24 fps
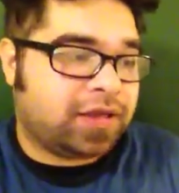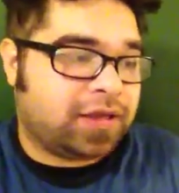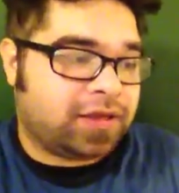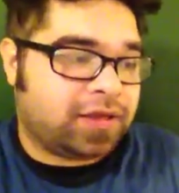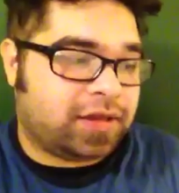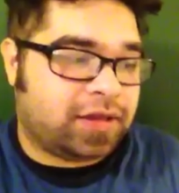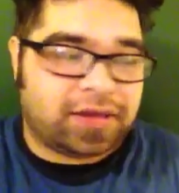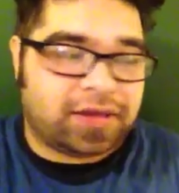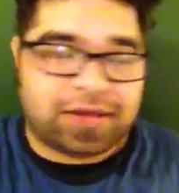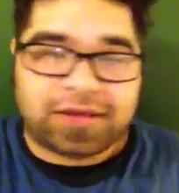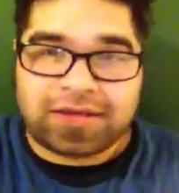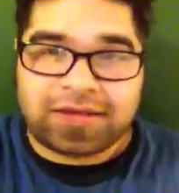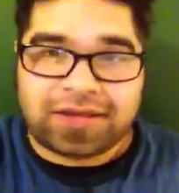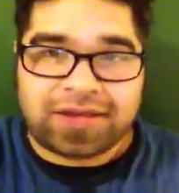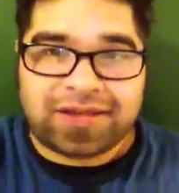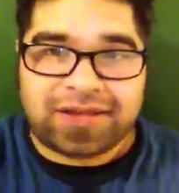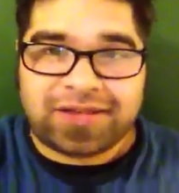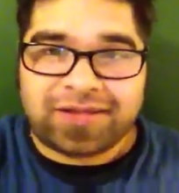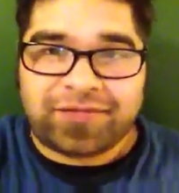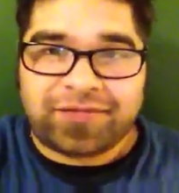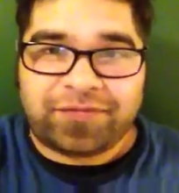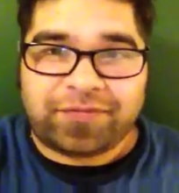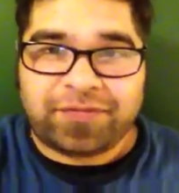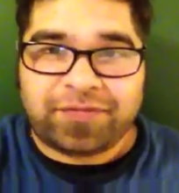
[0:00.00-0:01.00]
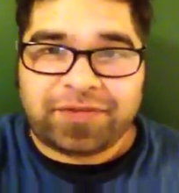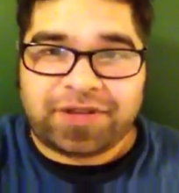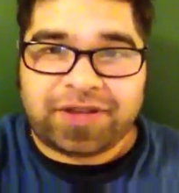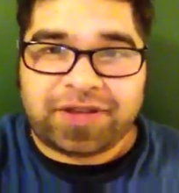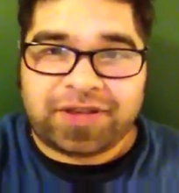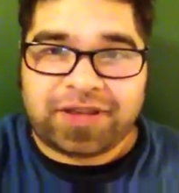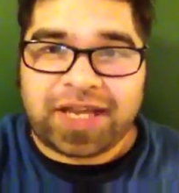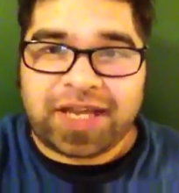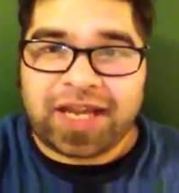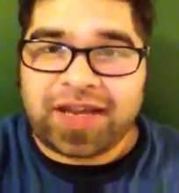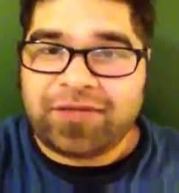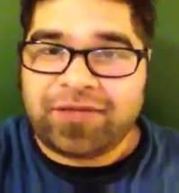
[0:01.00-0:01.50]
the
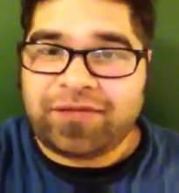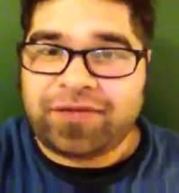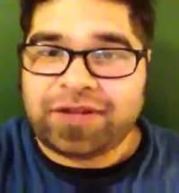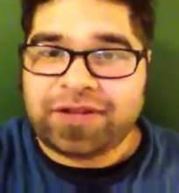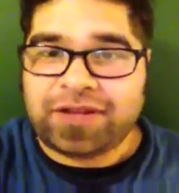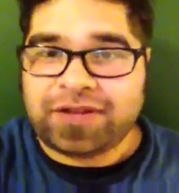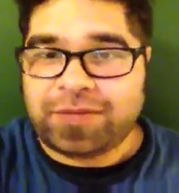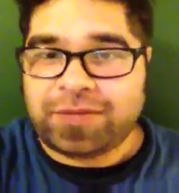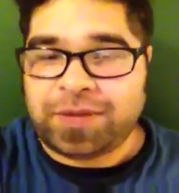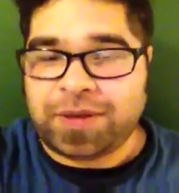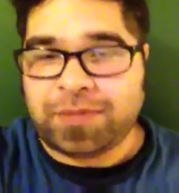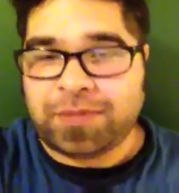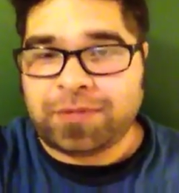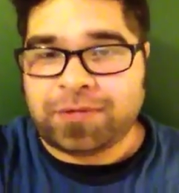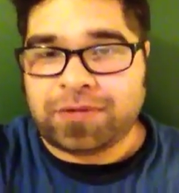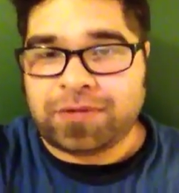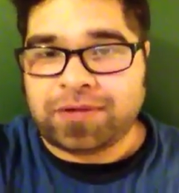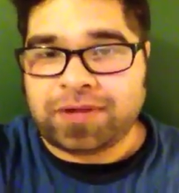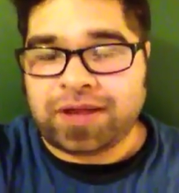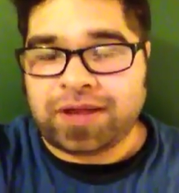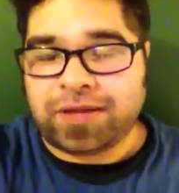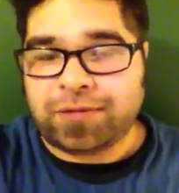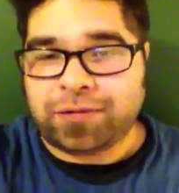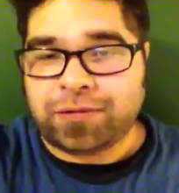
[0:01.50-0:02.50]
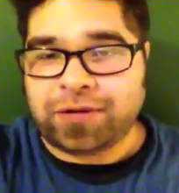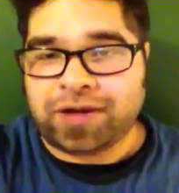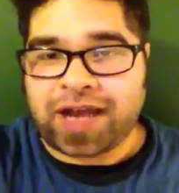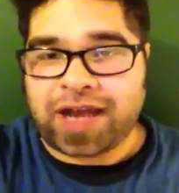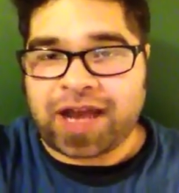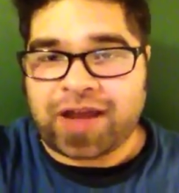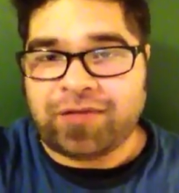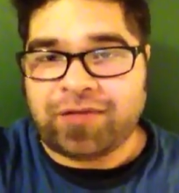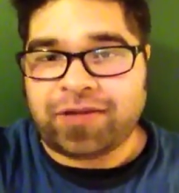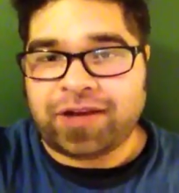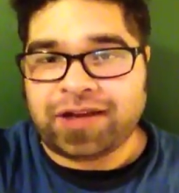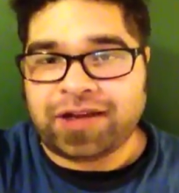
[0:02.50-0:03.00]
cave village people, they weren't
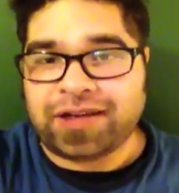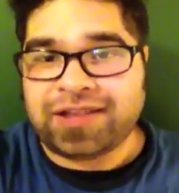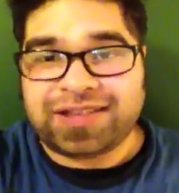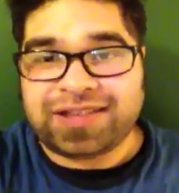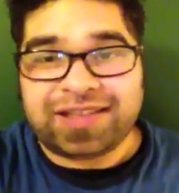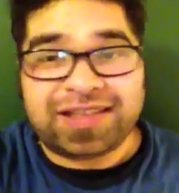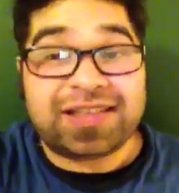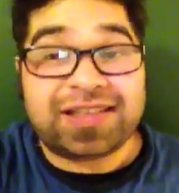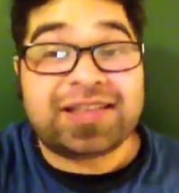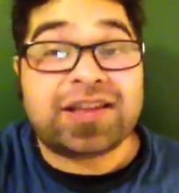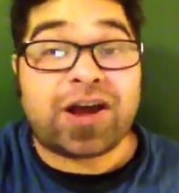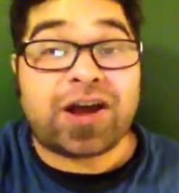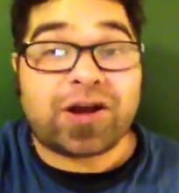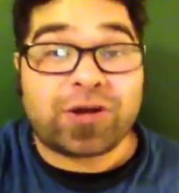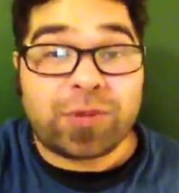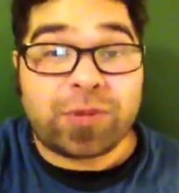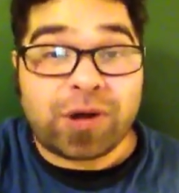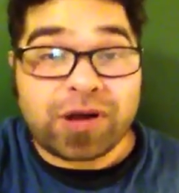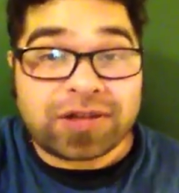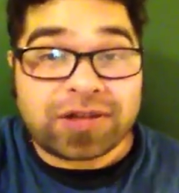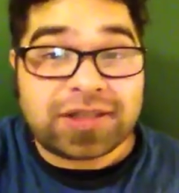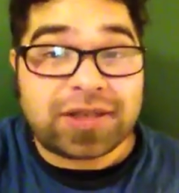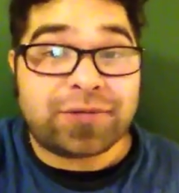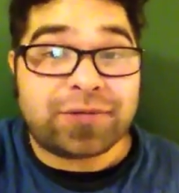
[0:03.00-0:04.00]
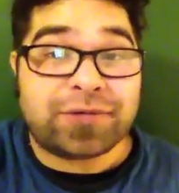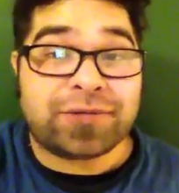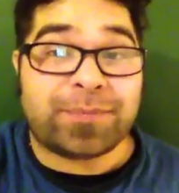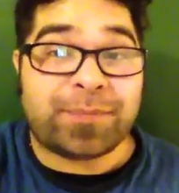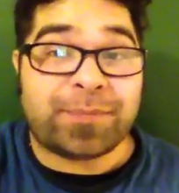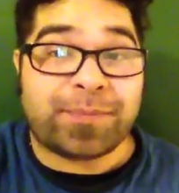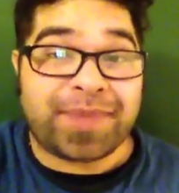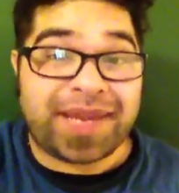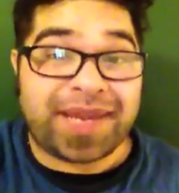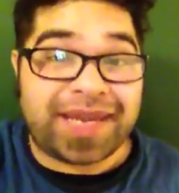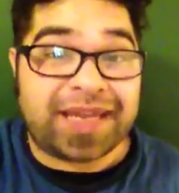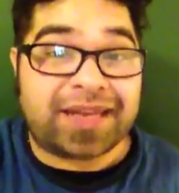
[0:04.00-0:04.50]
having it, because these soccer balls, they
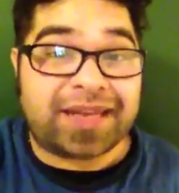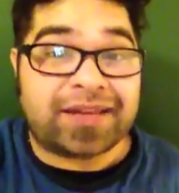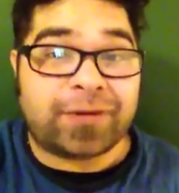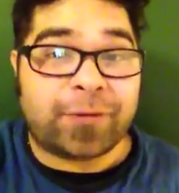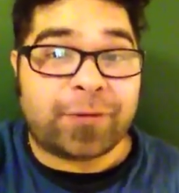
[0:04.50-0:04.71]
were mean.